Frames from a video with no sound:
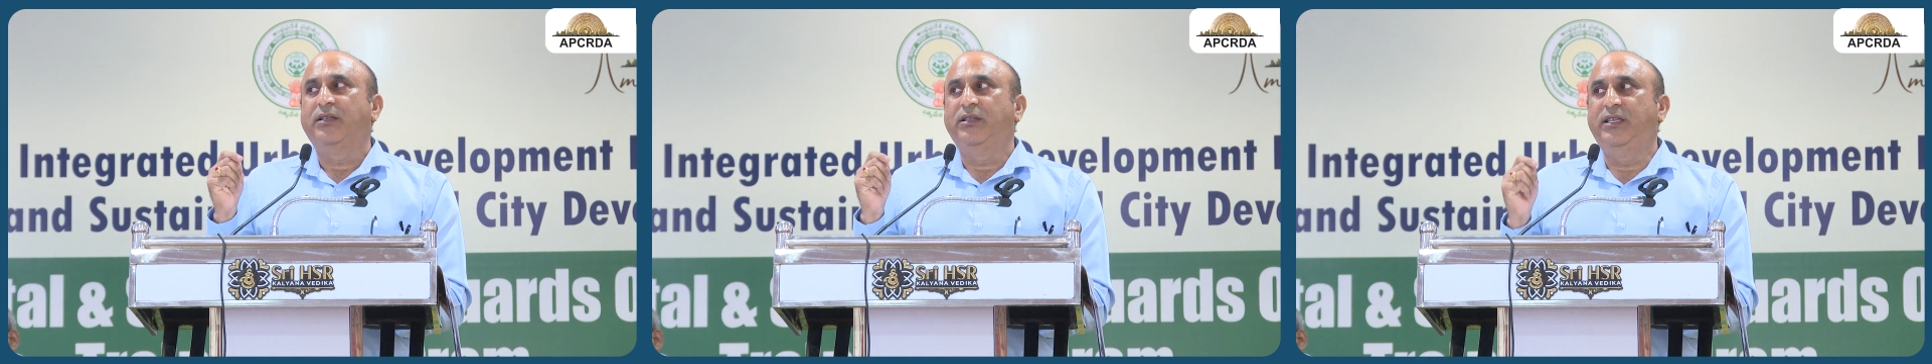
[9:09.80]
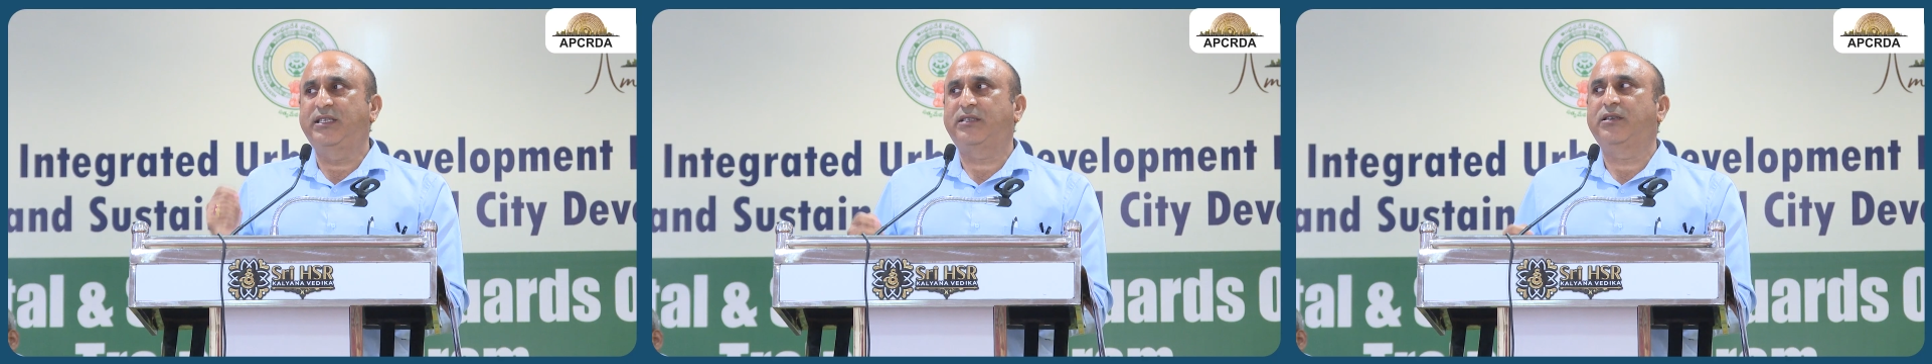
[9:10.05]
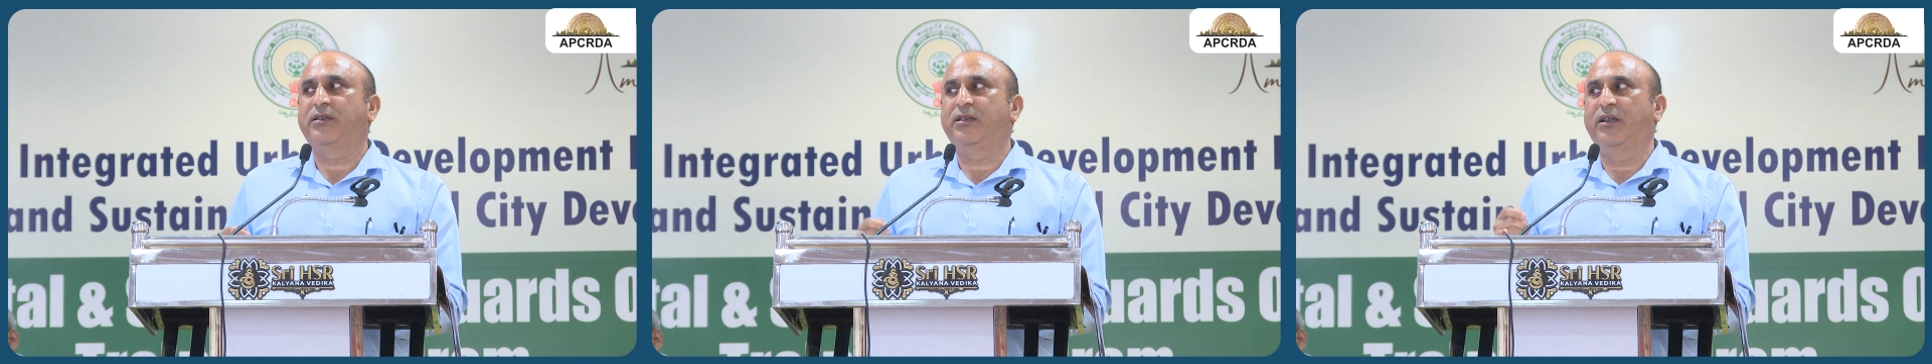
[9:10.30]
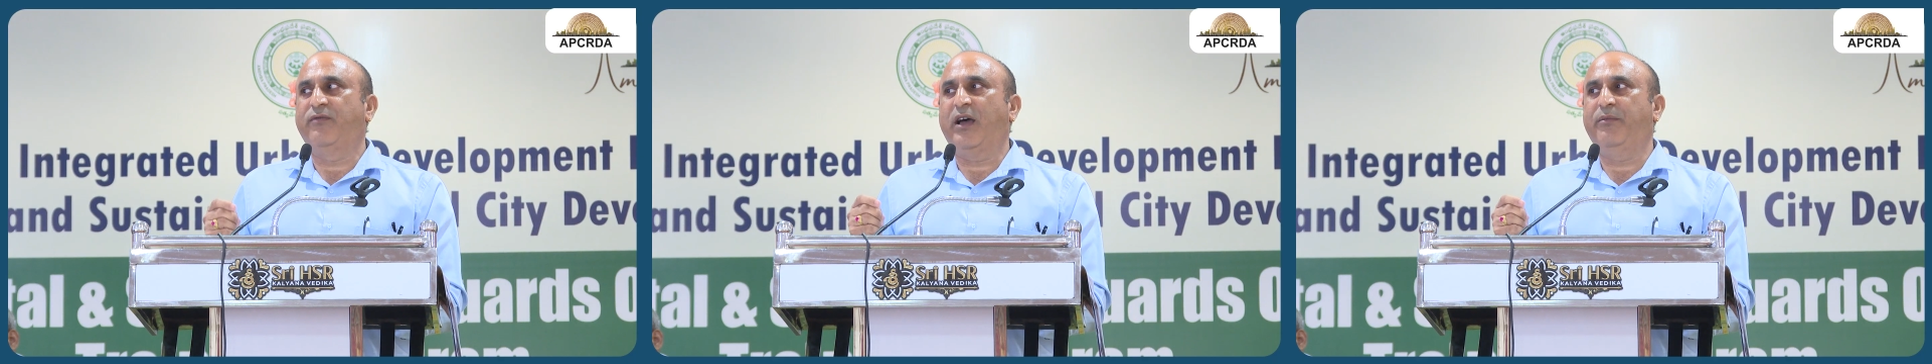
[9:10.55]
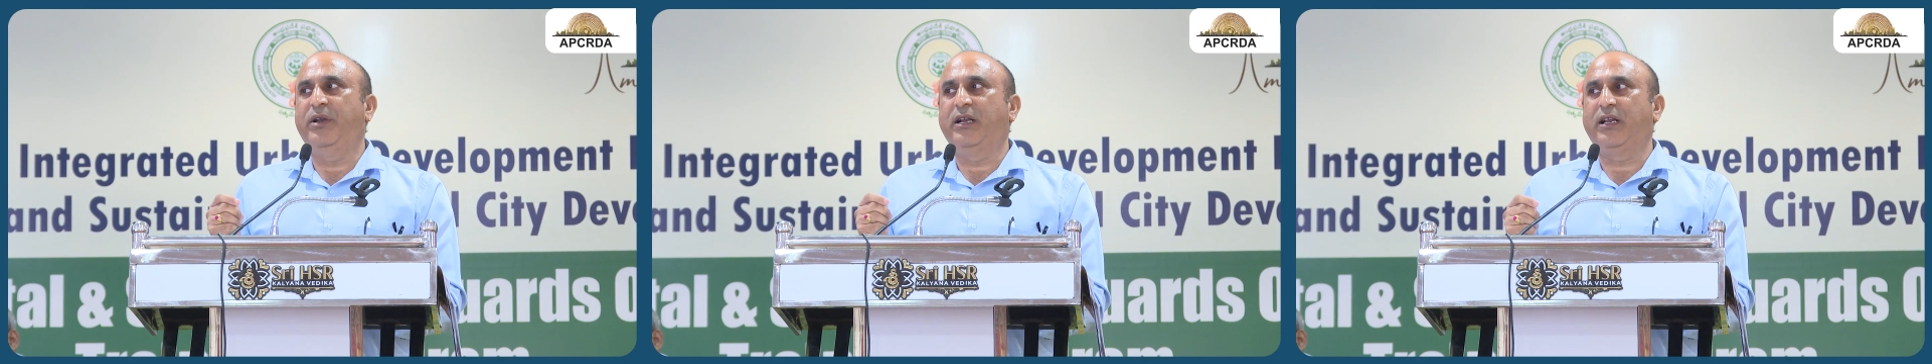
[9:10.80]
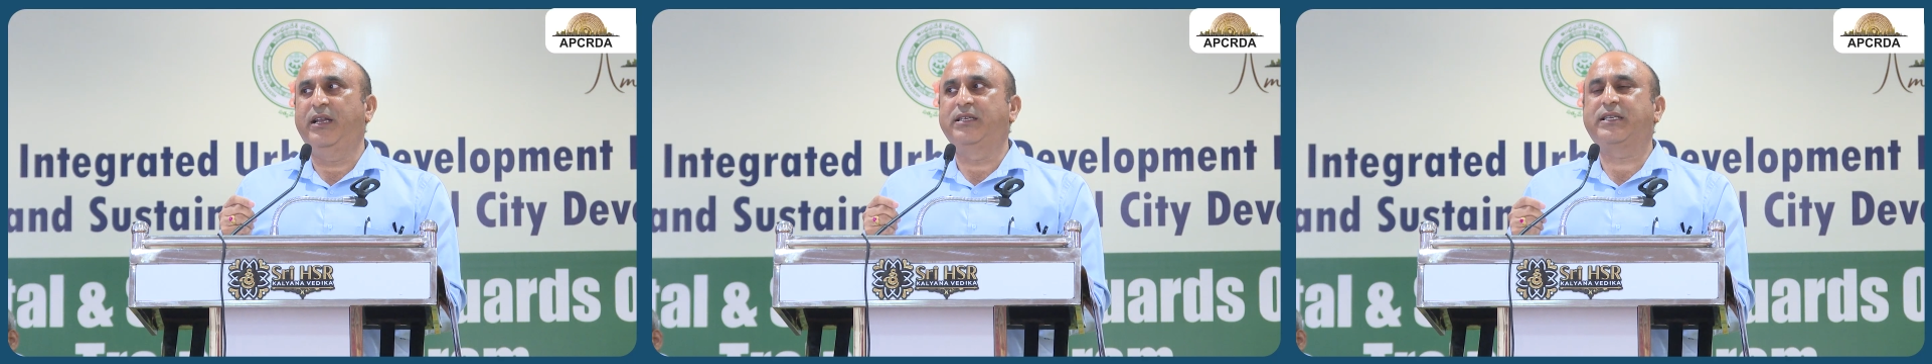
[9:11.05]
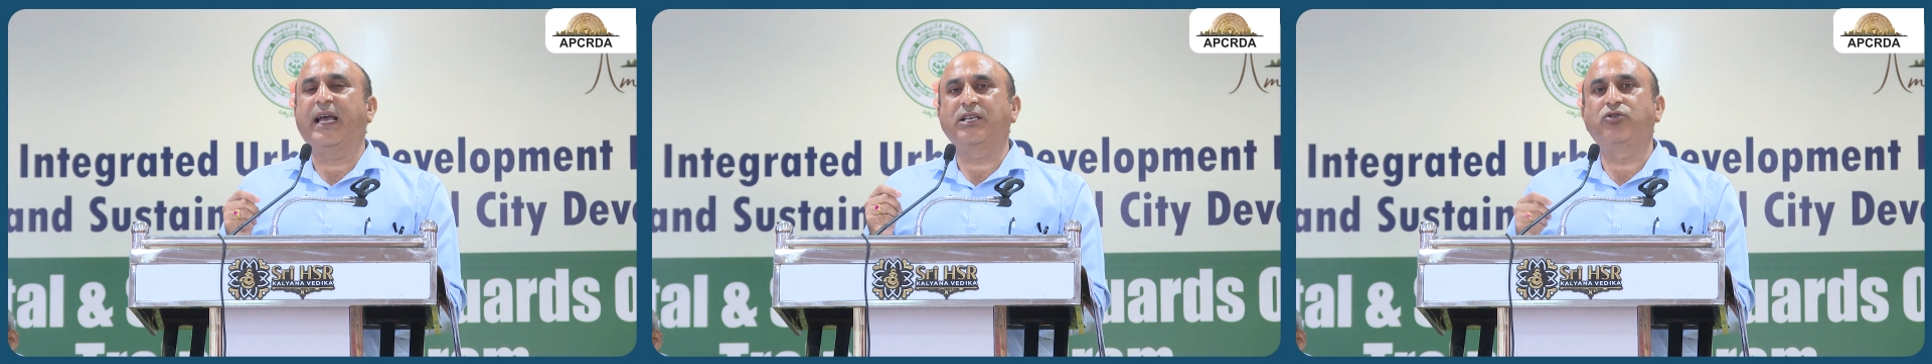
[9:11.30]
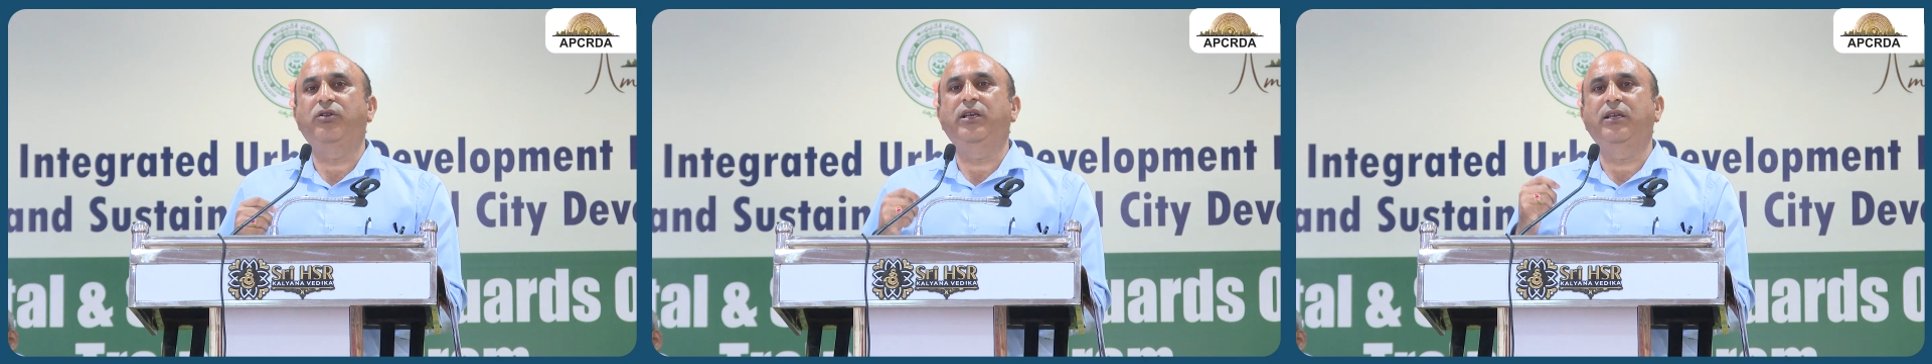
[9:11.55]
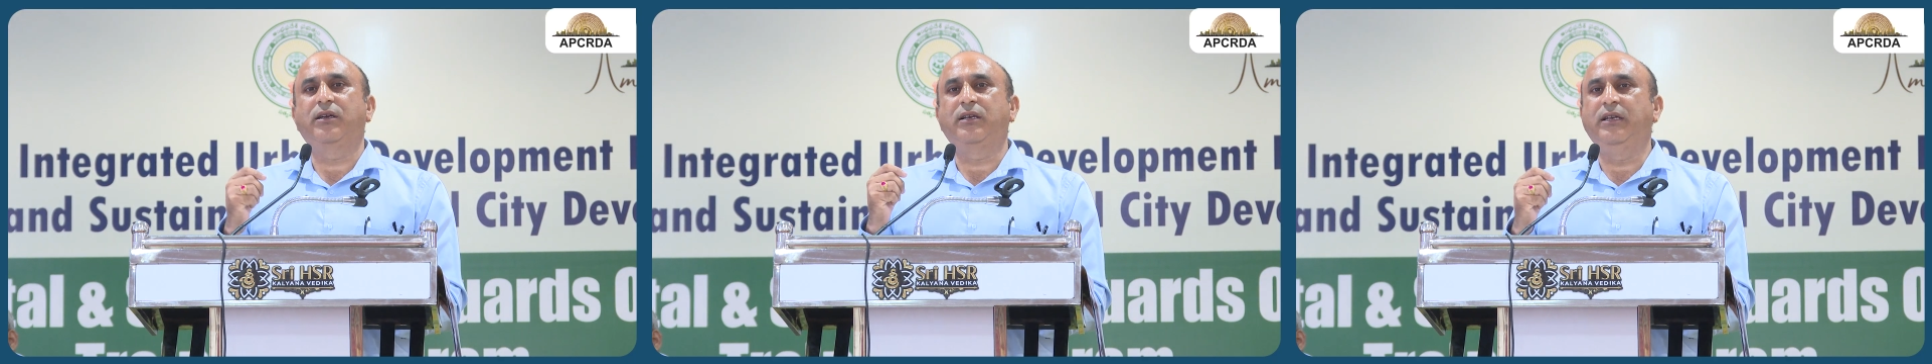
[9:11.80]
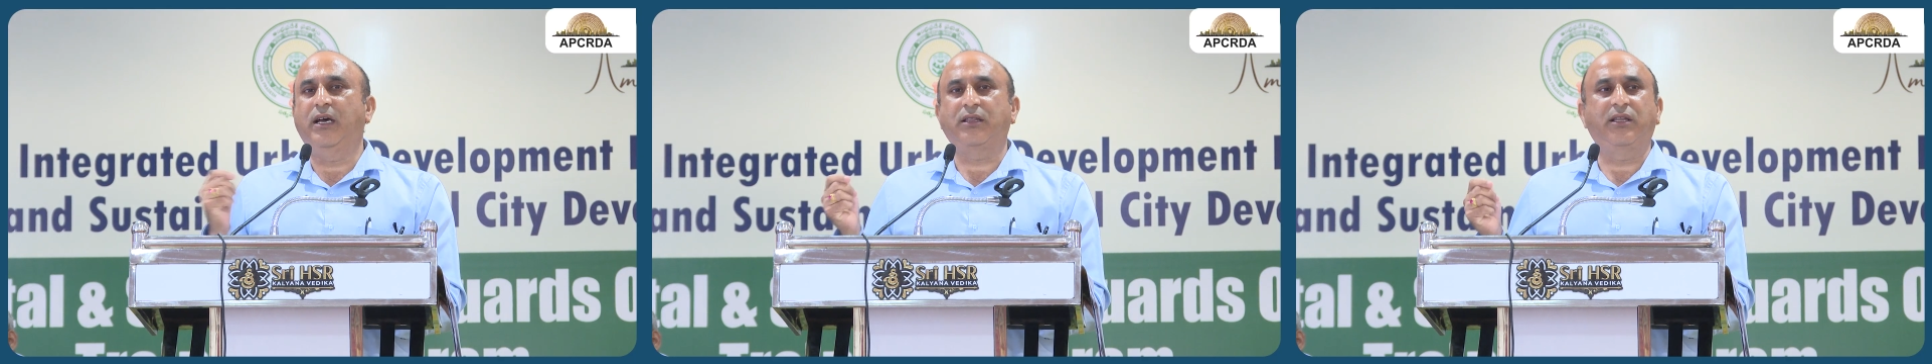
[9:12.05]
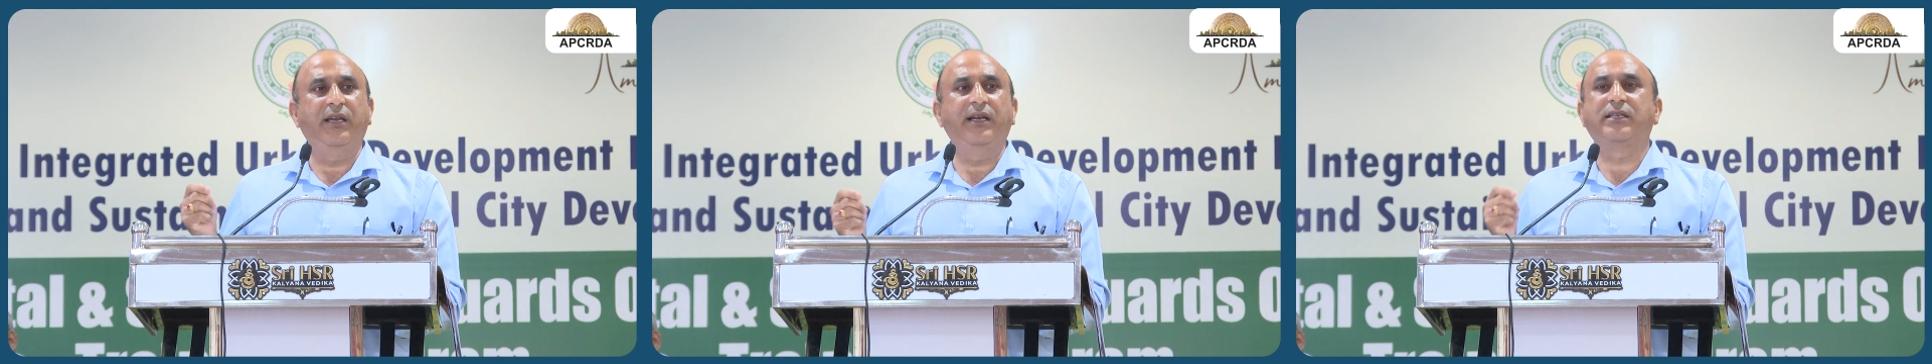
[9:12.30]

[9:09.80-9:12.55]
This environment clearance actually nothing,